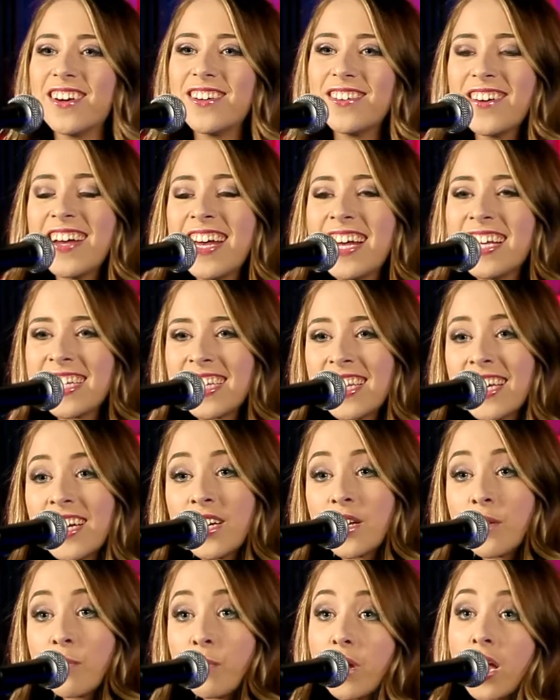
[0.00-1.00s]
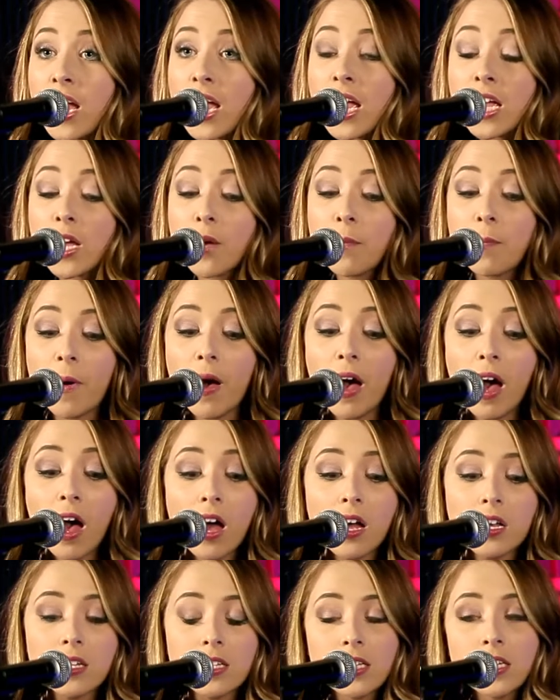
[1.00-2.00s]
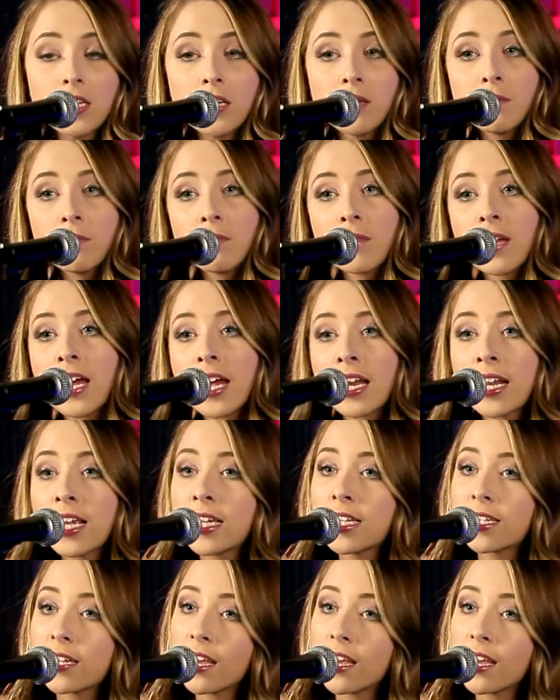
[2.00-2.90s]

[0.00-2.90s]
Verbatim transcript: Where'd you learn to break apart somebody's